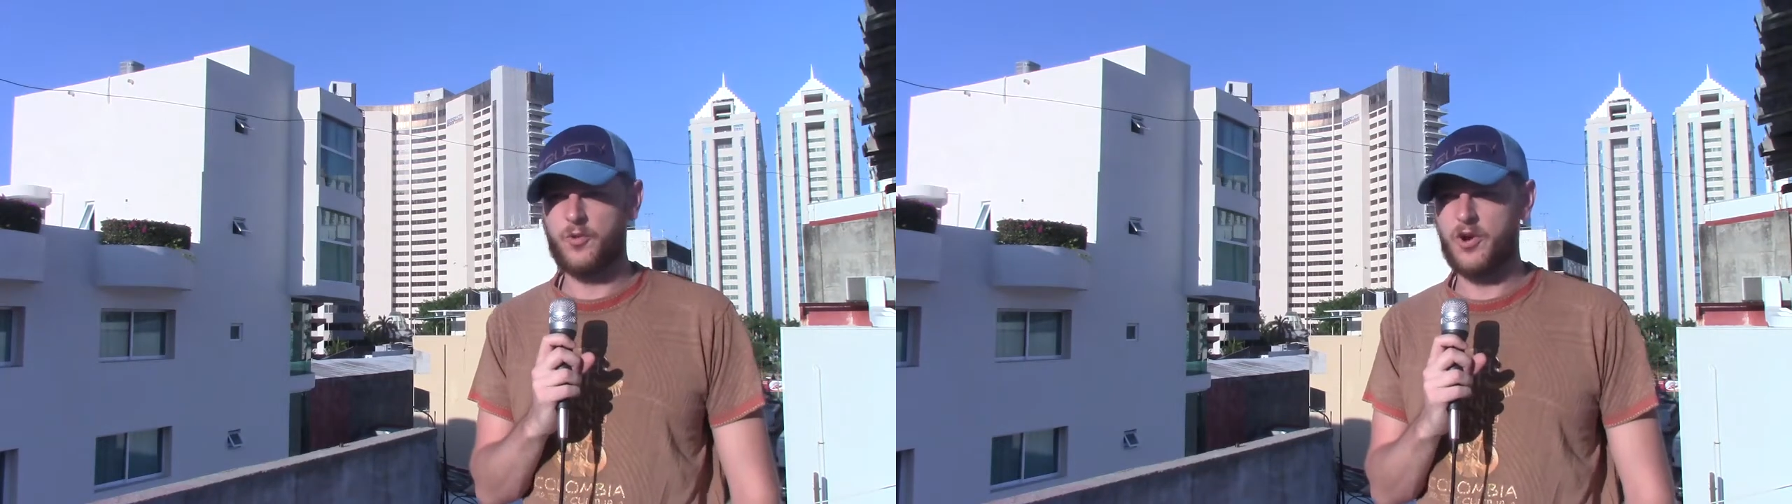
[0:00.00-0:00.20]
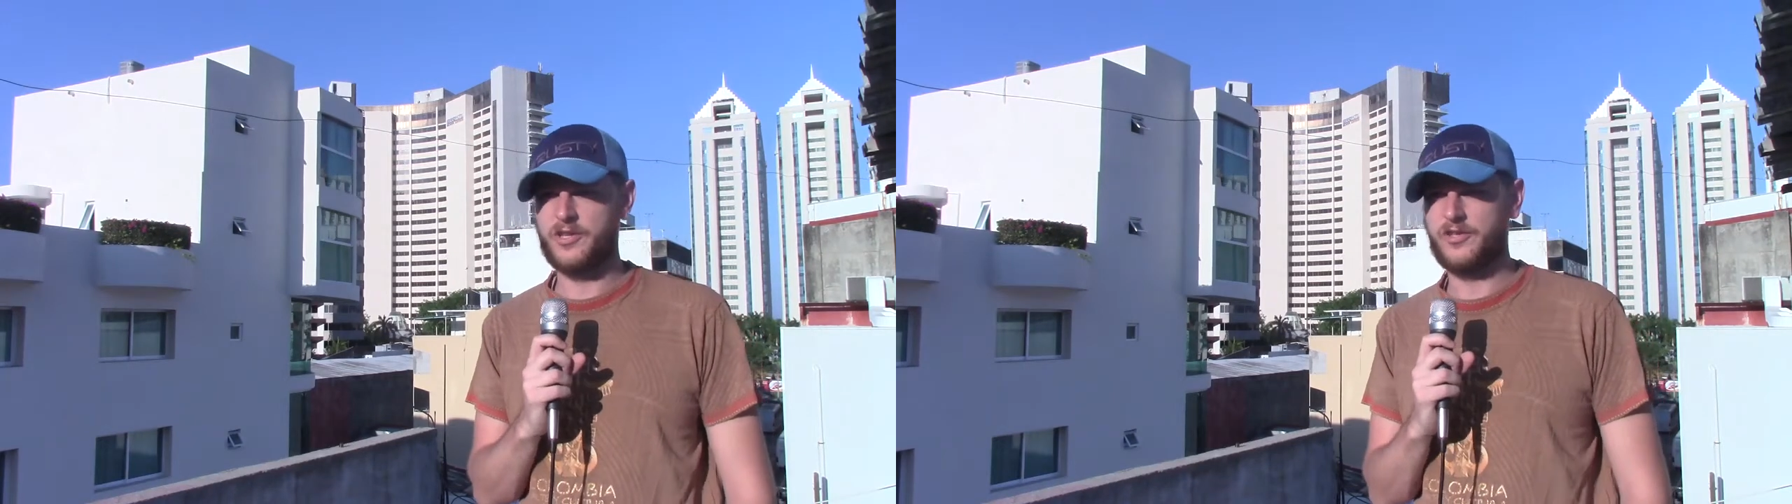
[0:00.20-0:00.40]

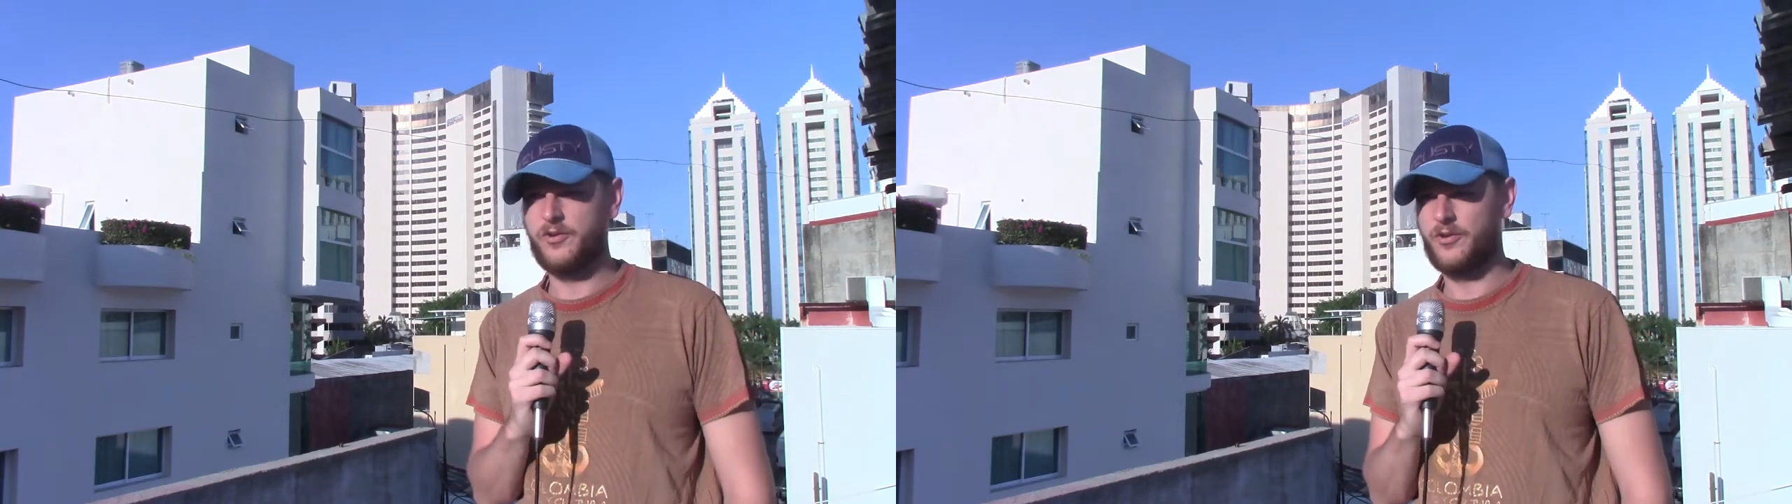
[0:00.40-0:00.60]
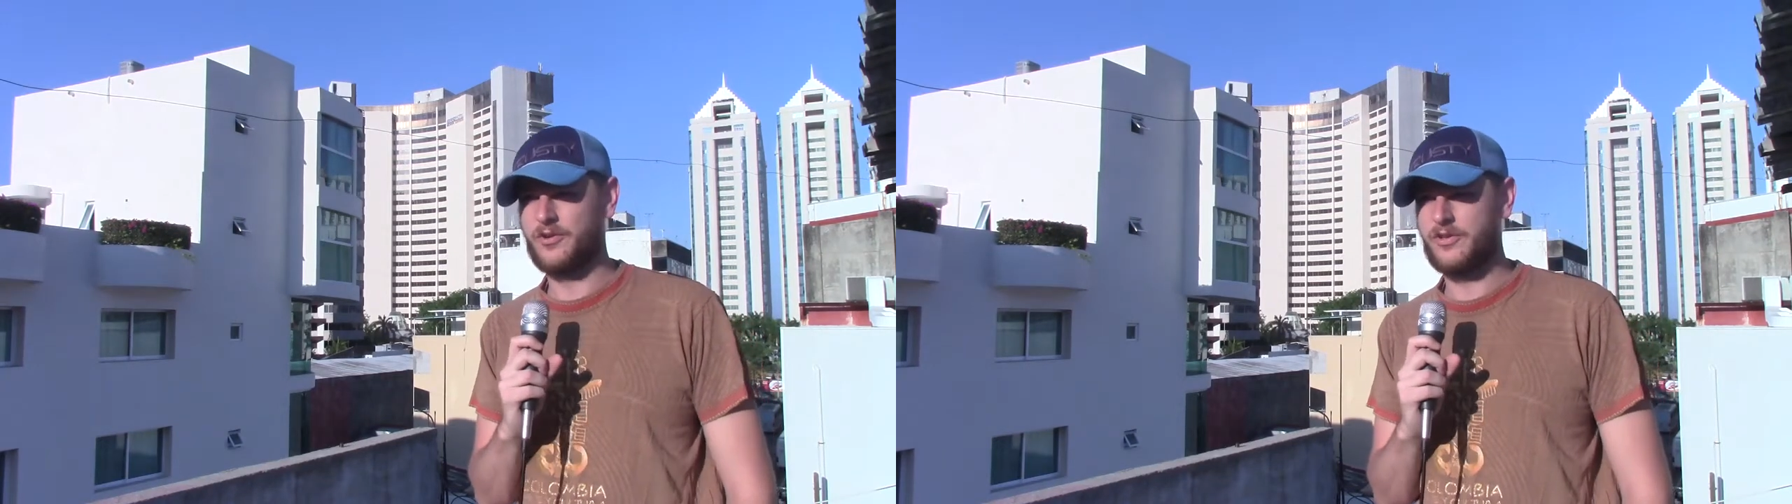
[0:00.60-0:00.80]
works,
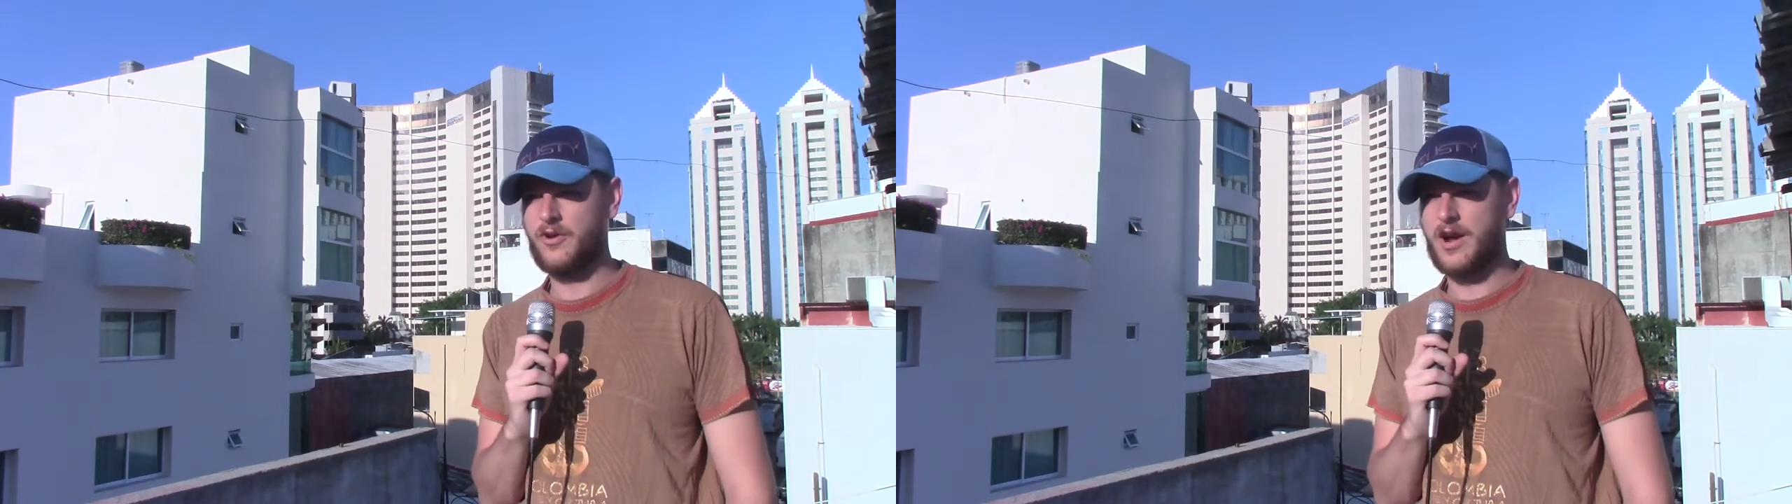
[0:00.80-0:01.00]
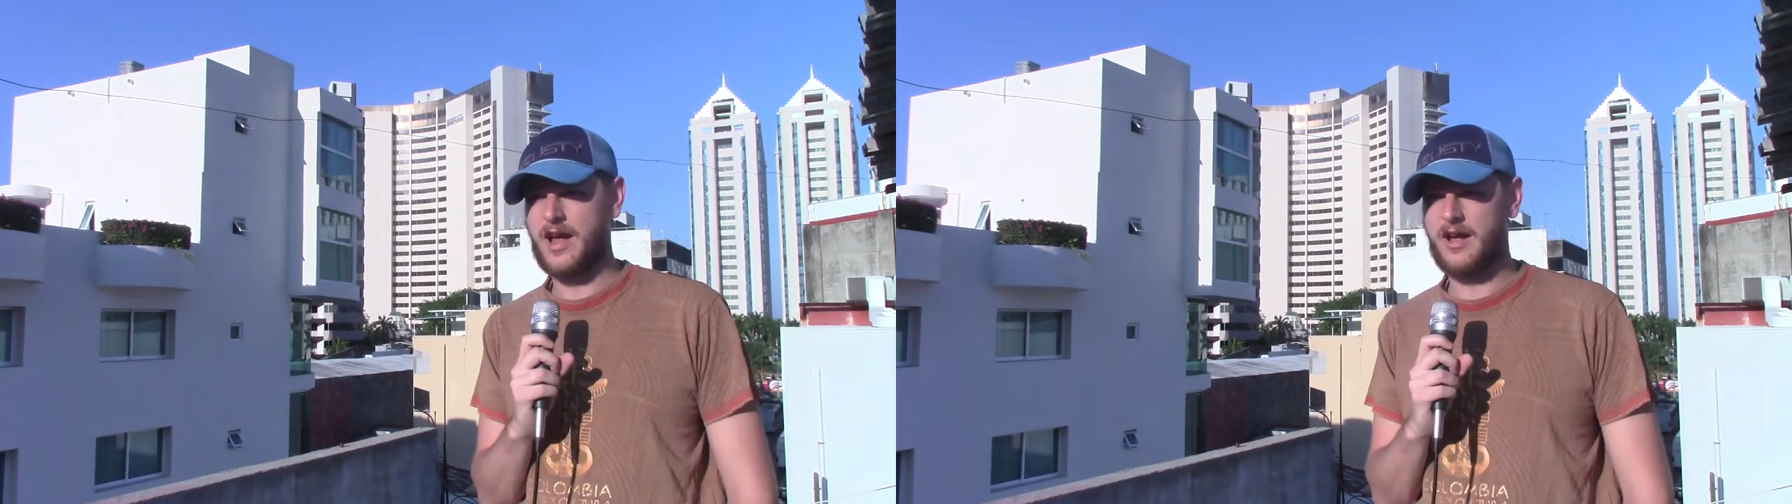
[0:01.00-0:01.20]
you're